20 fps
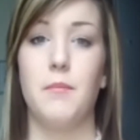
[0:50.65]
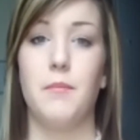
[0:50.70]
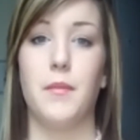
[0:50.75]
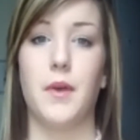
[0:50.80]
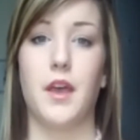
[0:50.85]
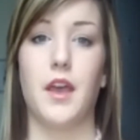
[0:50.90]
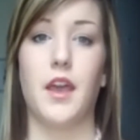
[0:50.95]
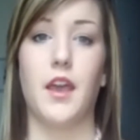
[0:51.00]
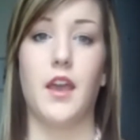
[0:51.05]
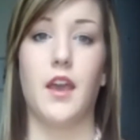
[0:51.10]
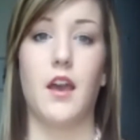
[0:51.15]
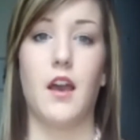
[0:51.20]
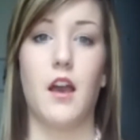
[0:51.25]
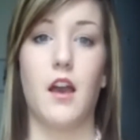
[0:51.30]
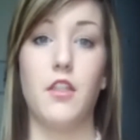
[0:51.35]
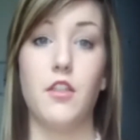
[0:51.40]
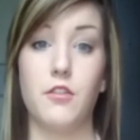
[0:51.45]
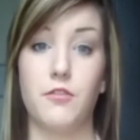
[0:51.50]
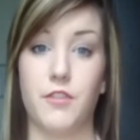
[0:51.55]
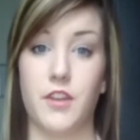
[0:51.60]
my
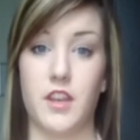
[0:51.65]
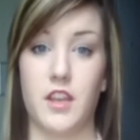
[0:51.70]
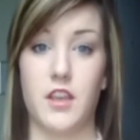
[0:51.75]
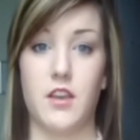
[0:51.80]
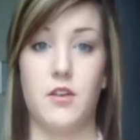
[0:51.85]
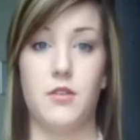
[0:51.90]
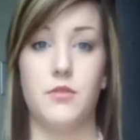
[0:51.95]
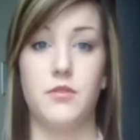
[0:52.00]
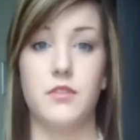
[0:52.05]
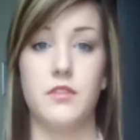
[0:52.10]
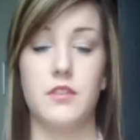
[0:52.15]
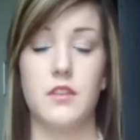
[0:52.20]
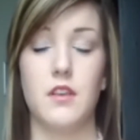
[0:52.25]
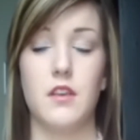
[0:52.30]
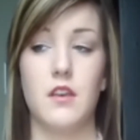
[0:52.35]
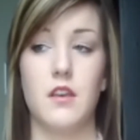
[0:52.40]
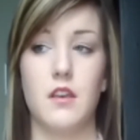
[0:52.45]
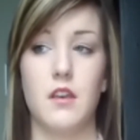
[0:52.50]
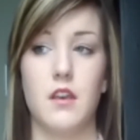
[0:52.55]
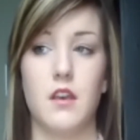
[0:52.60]
other videos.
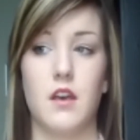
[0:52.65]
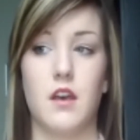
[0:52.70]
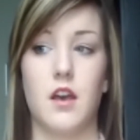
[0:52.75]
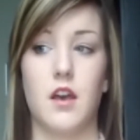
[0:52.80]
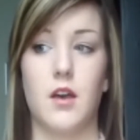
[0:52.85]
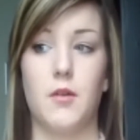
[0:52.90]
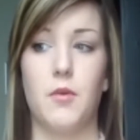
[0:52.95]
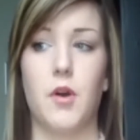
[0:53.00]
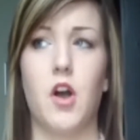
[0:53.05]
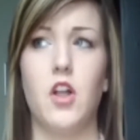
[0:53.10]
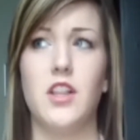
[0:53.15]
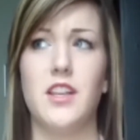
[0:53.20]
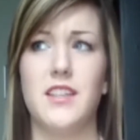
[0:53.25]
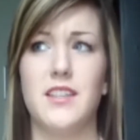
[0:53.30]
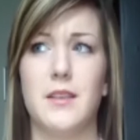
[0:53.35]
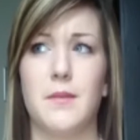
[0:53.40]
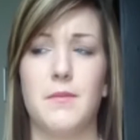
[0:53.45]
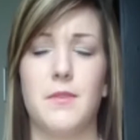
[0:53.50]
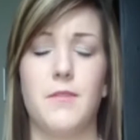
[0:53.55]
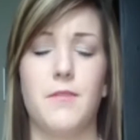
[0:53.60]
All
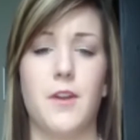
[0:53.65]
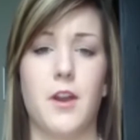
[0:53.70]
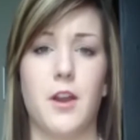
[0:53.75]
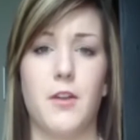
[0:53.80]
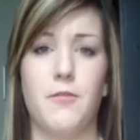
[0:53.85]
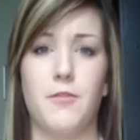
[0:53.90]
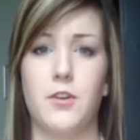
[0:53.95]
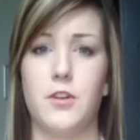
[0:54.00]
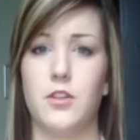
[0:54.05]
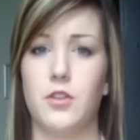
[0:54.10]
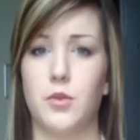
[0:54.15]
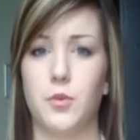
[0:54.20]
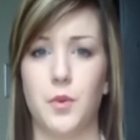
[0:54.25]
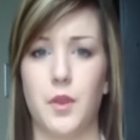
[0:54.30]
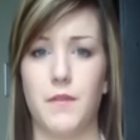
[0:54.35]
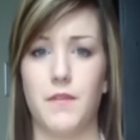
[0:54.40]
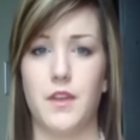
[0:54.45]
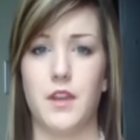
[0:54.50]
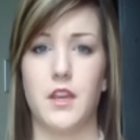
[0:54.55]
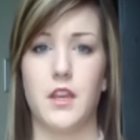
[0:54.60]
except the very first
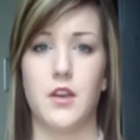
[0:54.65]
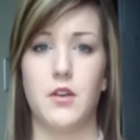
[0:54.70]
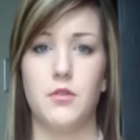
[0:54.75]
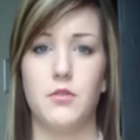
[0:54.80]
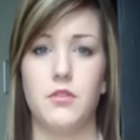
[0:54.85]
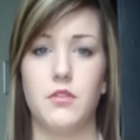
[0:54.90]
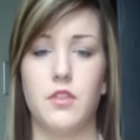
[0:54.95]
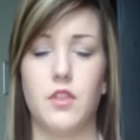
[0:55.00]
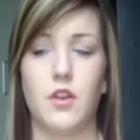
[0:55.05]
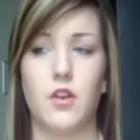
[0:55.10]
three videos,